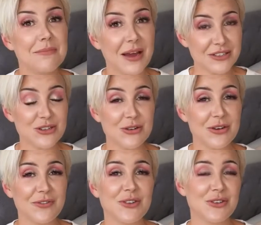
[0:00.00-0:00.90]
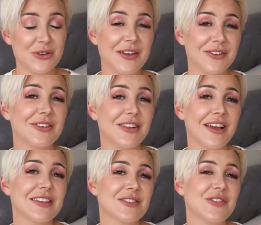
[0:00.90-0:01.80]
Make sure if you're new here and you
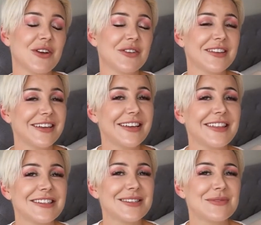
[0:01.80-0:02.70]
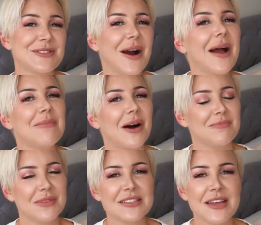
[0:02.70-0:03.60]
like this video that you hit that subscribe
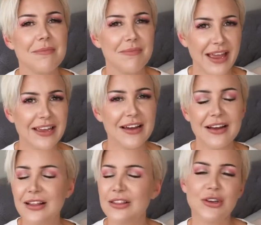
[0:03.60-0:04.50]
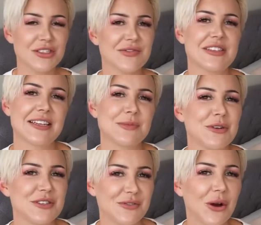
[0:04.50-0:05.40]
button, because I make lots of sex
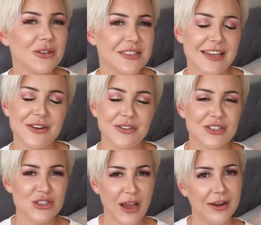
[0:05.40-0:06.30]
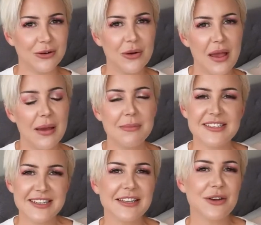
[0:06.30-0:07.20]
positive content on this channel,
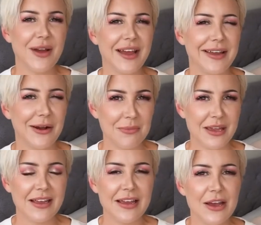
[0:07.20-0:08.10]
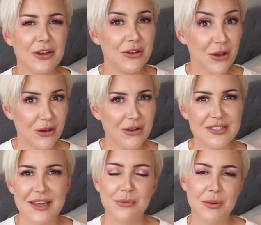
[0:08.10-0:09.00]
particularly around helping
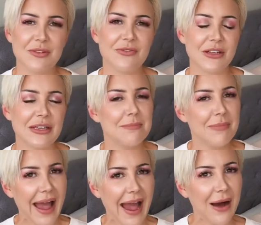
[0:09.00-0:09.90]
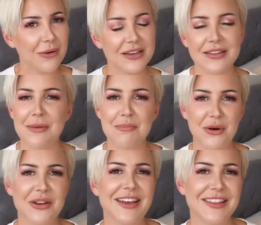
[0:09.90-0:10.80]
girls and women feel empowered in their
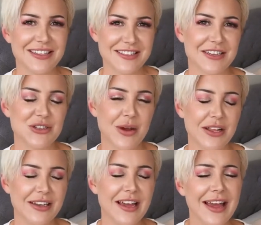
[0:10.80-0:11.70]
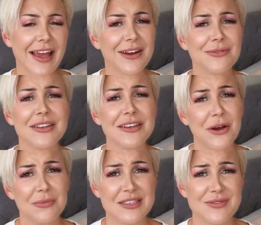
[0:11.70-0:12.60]
body and their sexuality. And I really
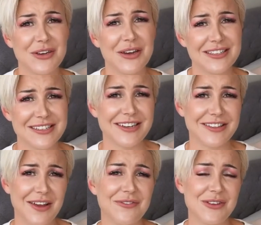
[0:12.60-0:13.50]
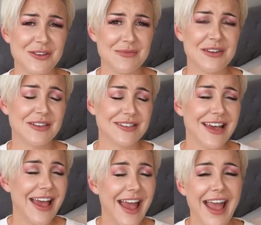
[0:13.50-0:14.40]
hope this video has done that for you, because
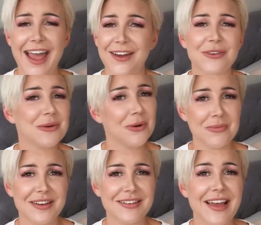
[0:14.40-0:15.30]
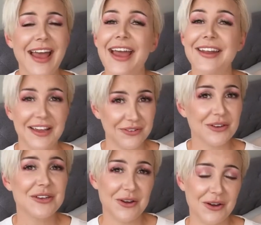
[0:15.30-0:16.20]
every woman and
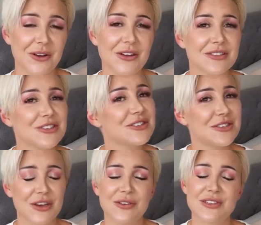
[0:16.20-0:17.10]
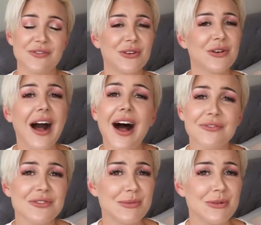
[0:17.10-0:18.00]
every girl deserves to feel
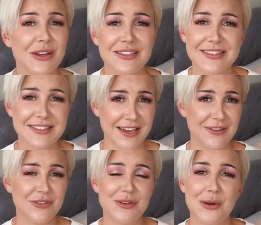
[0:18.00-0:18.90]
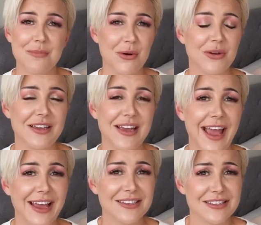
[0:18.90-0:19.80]
comfortable and safe in her body
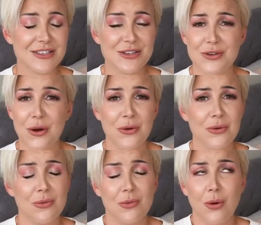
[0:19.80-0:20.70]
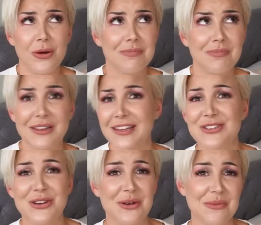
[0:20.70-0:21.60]
and to know what
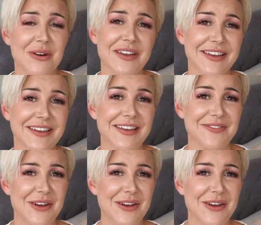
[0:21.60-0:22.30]
pleasure her body can give